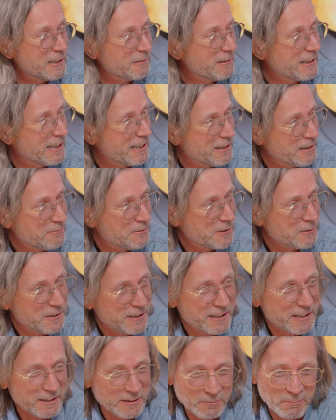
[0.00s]
that we had a few
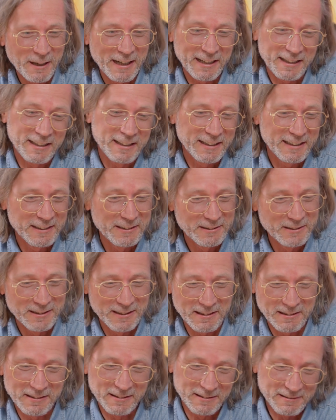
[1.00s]
years back is
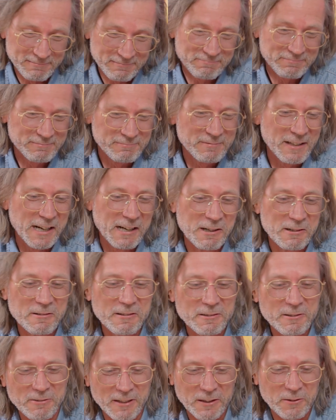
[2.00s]
now
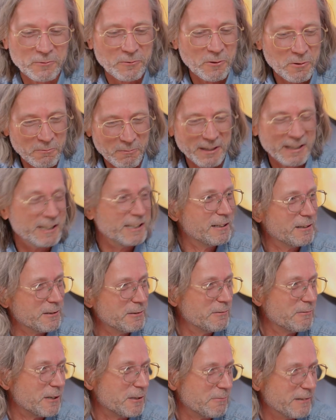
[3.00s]
transforming
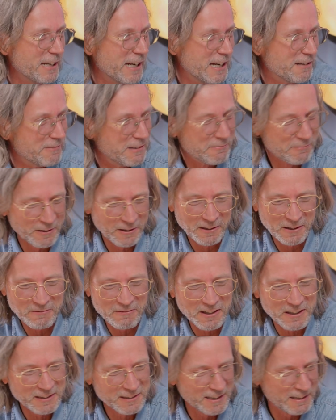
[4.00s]
into what we have in front of
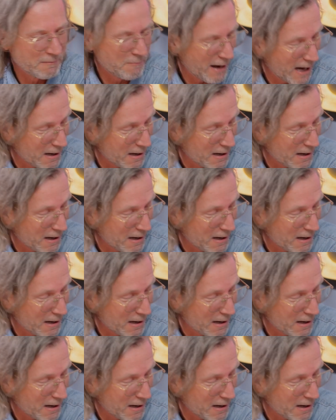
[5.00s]
us. I'm